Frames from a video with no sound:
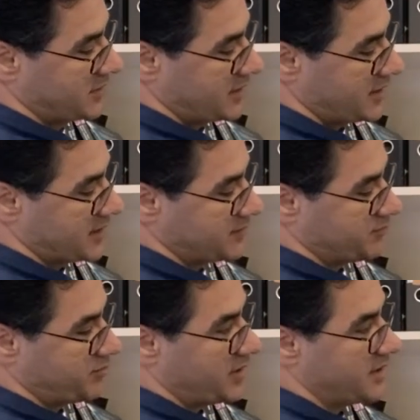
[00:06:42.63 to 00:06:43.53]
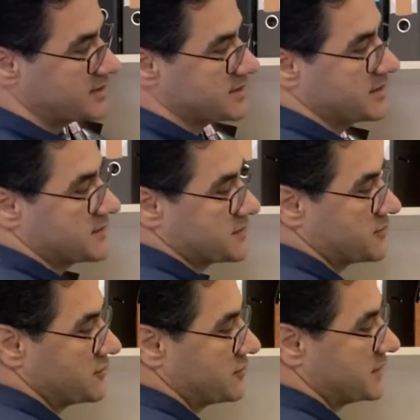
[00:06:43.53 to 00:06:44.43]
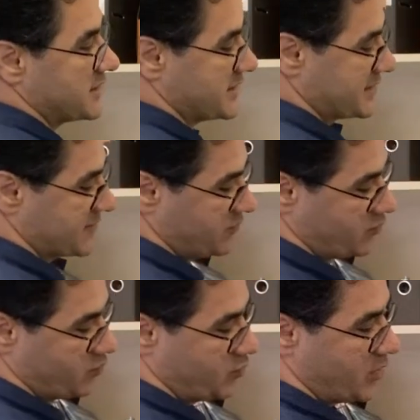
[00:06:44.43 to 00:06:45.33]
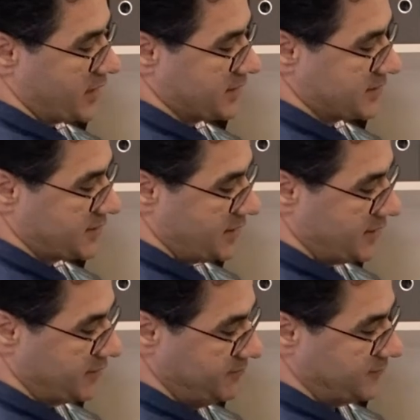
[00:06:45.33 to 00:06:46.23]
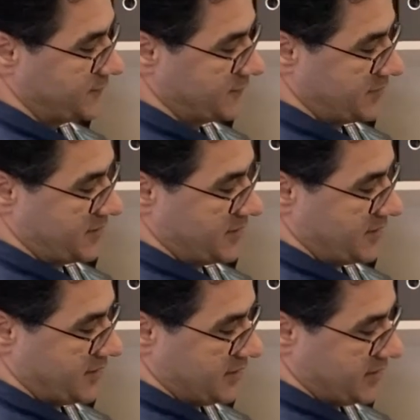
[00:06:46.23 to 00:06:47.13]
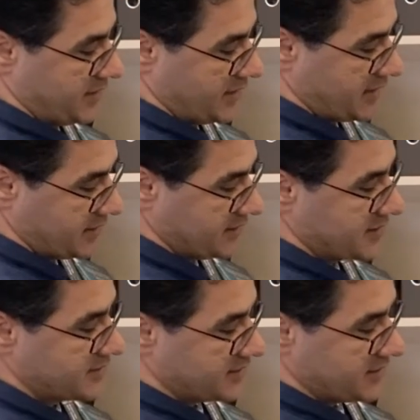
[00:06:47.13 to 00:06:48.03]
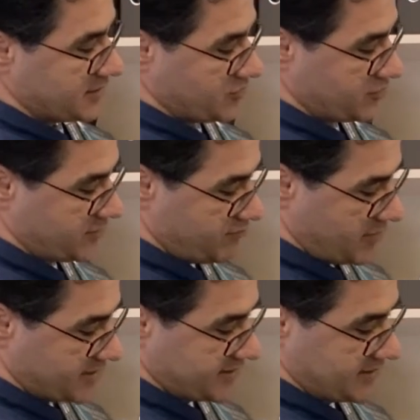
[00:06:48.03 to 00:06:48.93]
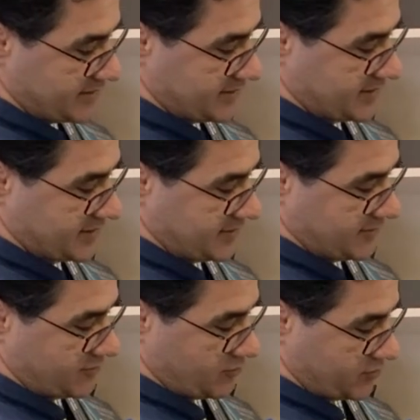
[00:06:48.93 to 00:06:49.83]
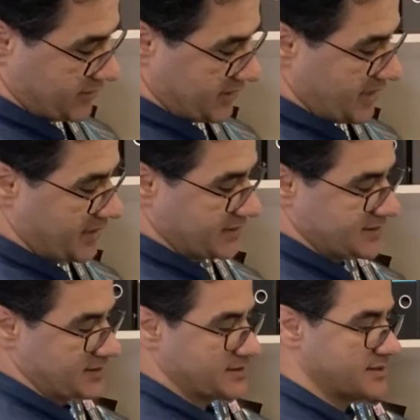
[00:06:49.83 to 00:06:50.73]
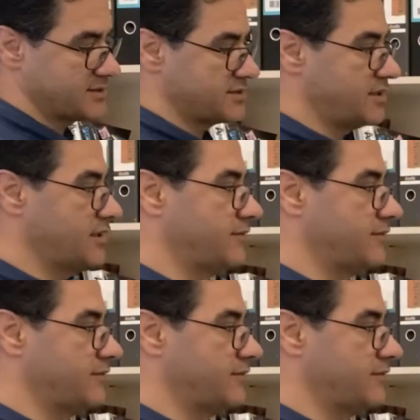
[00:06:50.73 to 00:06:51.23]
and passing through this white column and getting into the muscles or glands, etc.